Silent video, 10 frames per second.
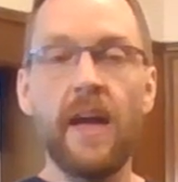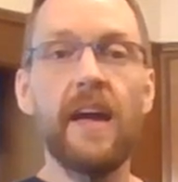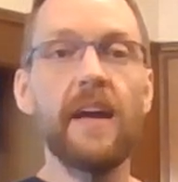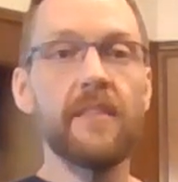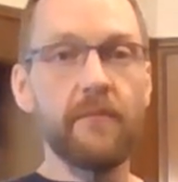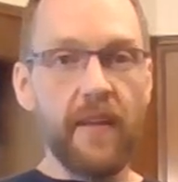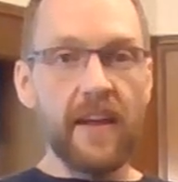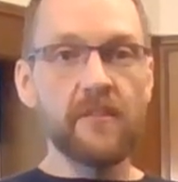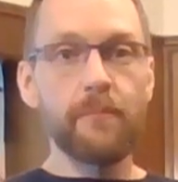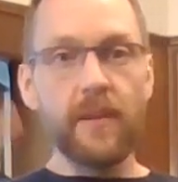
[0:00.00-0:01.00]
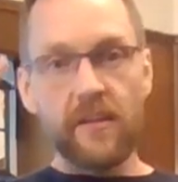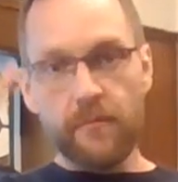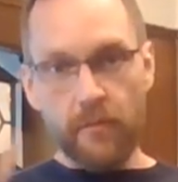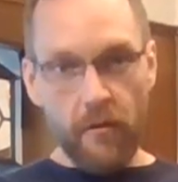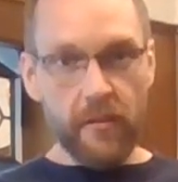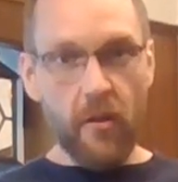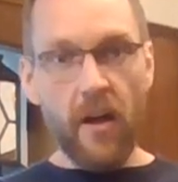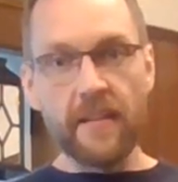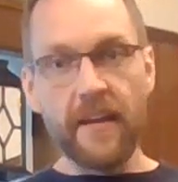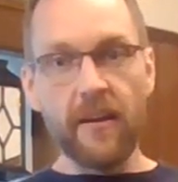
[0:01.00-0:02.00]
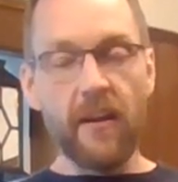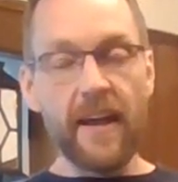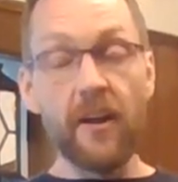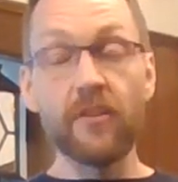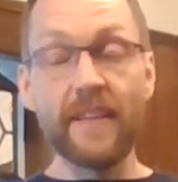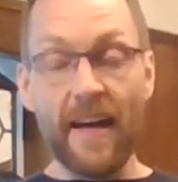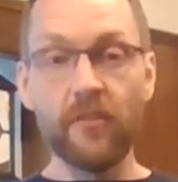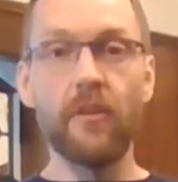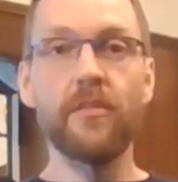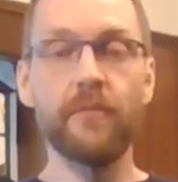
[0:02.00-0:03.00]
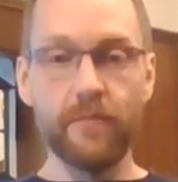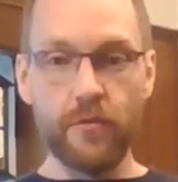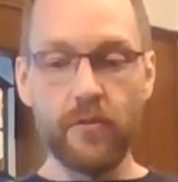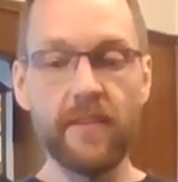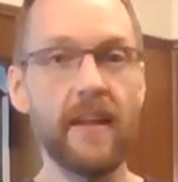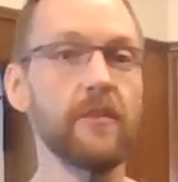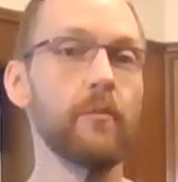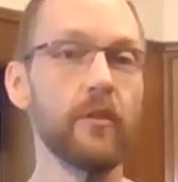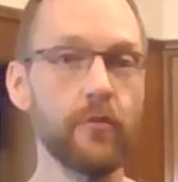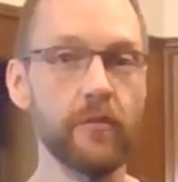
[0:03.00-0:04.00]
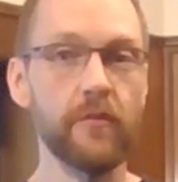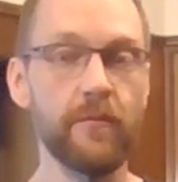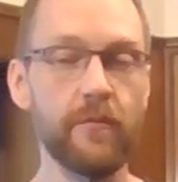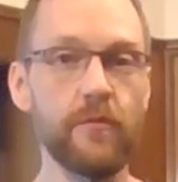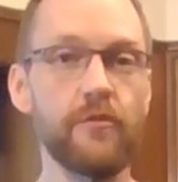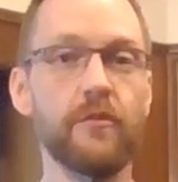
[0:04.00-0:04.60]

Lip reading: And the fan spins, blowing the hot air down on the food, and that is what cooks the food.